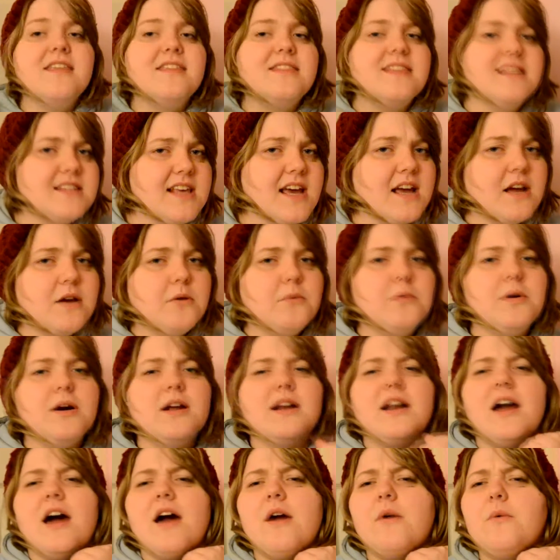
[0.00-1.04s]
The second
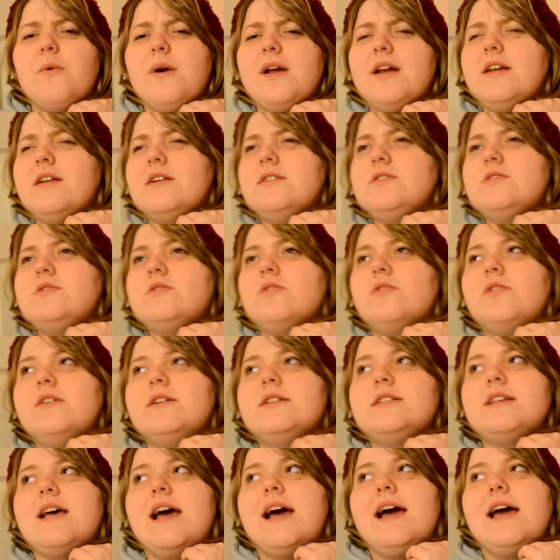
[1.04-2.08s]
one I went and saw
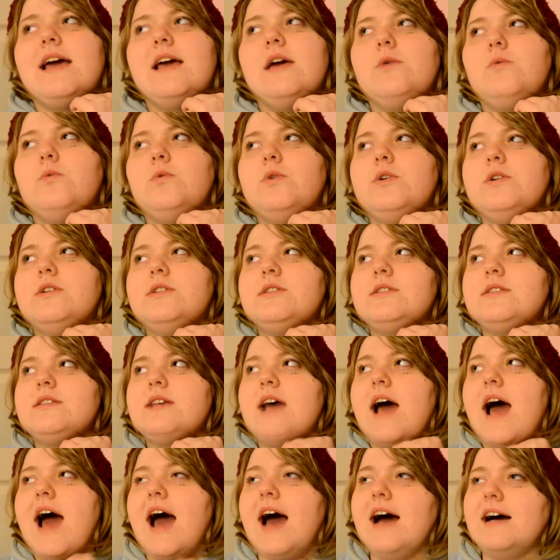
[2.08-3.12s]
it was
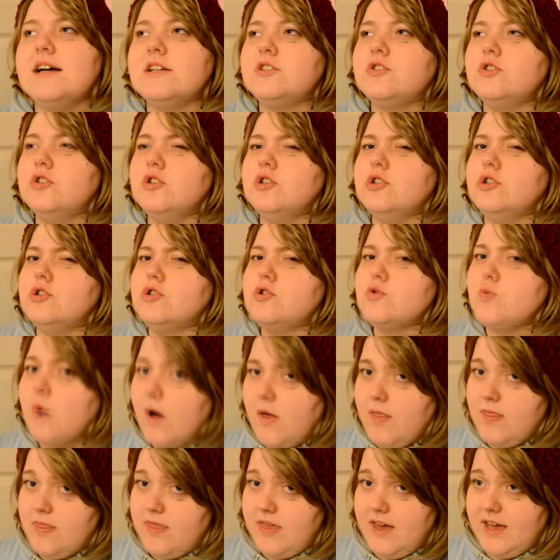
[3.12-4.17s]
at the
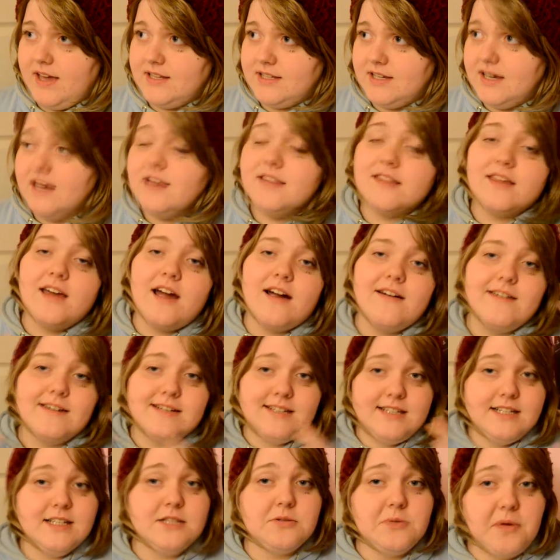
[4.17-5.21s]
Swan Theatre, the
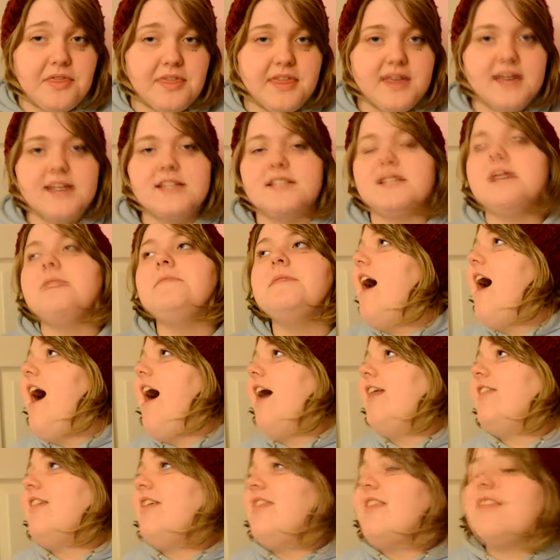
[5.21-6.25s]
RSC Swan Theatre.
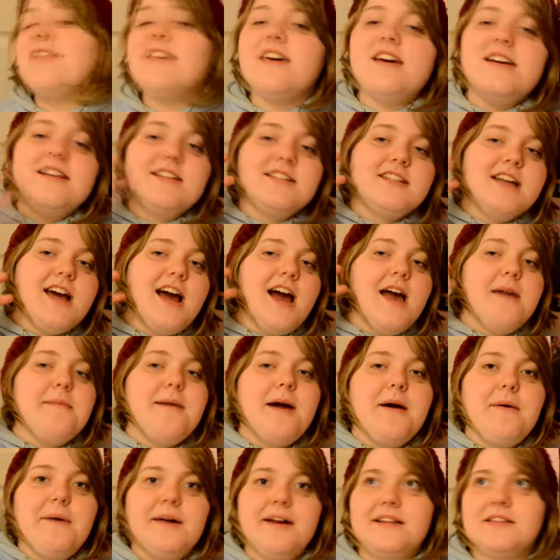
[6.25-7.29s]
And then the third time
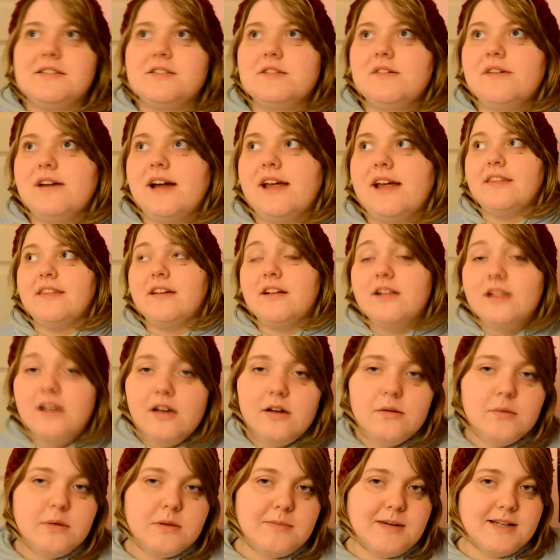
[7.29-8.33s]
I went and saw the
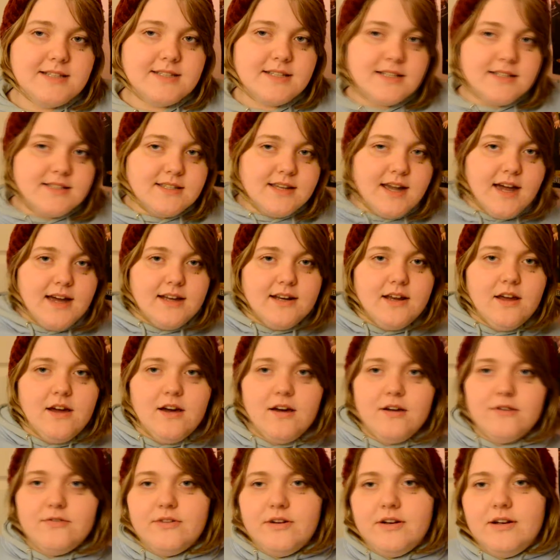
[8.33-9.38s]
Glow with my sister and
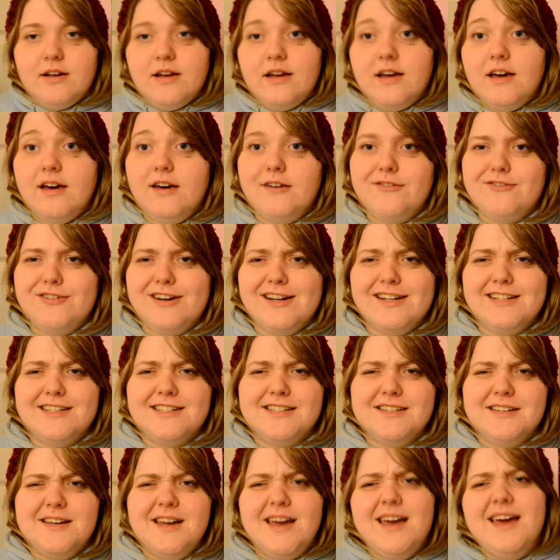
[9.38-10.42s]
her friend,
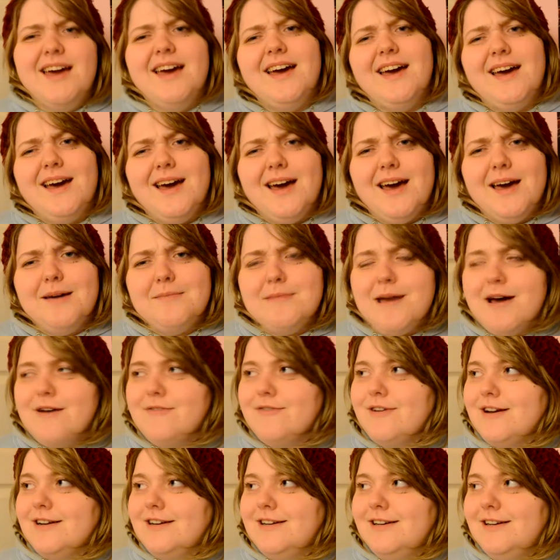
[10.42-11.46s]
and my
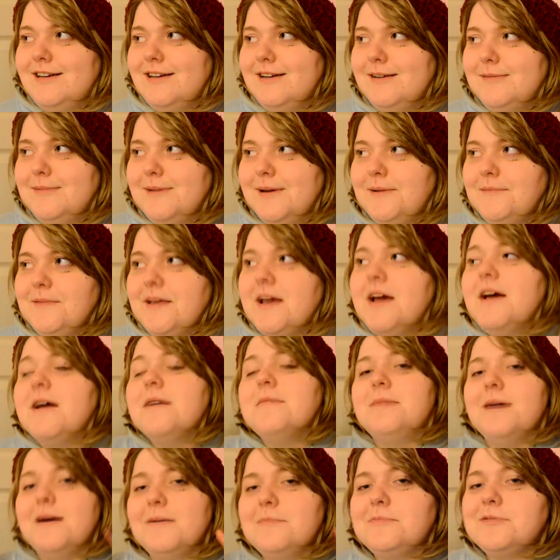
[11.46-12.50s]
friend a little bit,
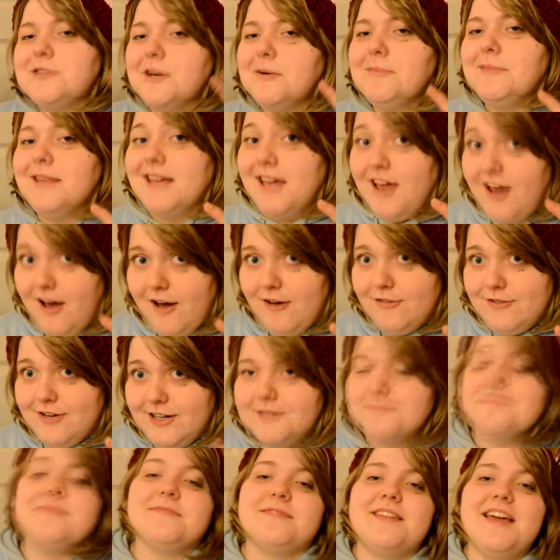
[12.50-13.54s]
but predominantly her
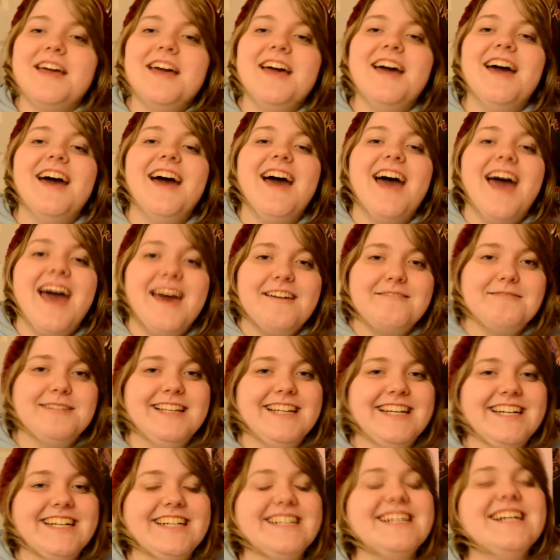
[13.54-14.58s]
friend,
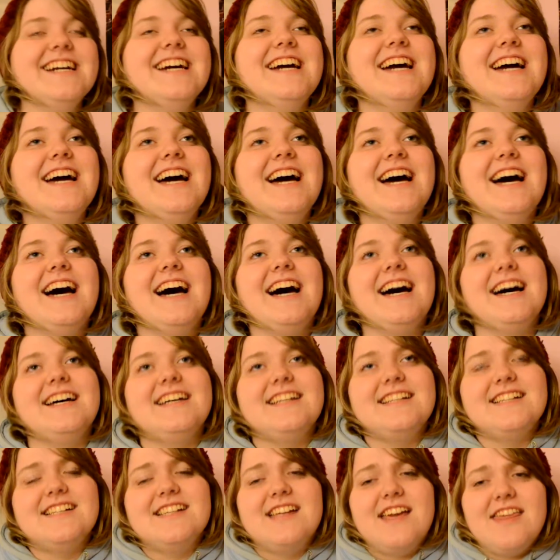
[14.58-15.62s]
Emily.
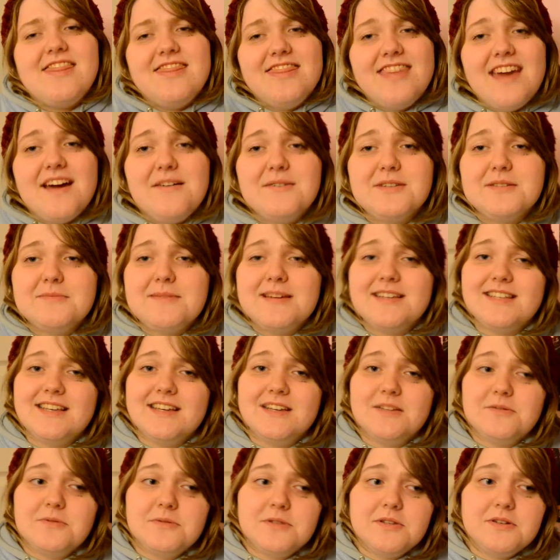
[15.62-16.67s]
And that was amazing
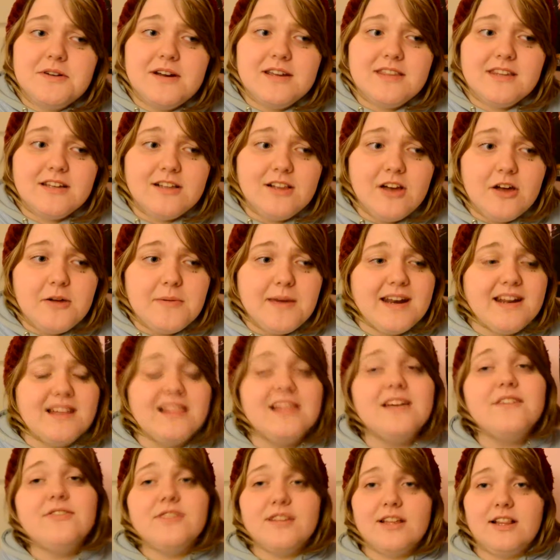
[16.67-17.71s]
because we saw it at the Globe, and I
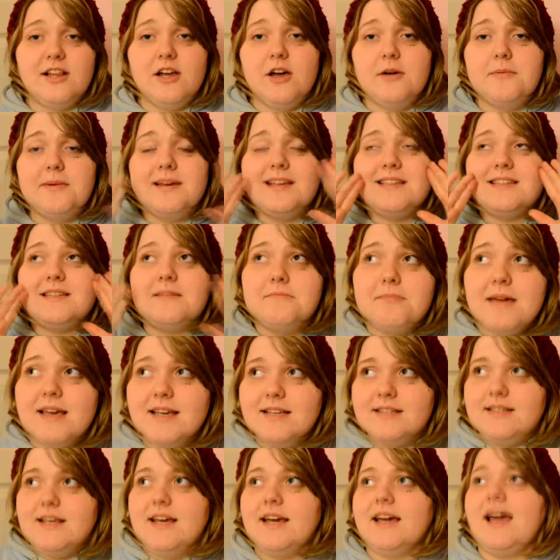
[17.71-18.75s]
love the Globe, it's
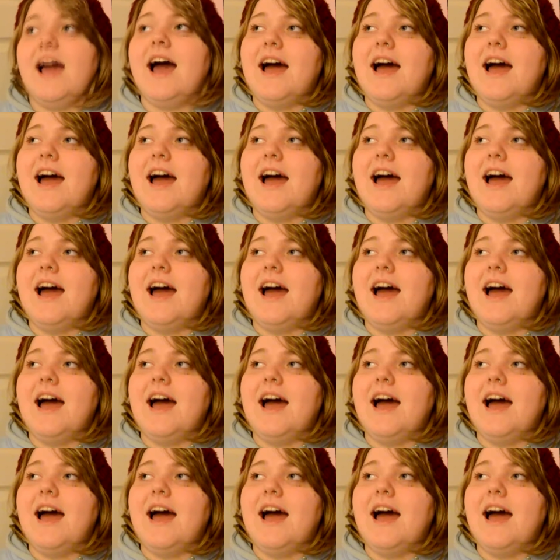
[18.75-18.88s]
amazing.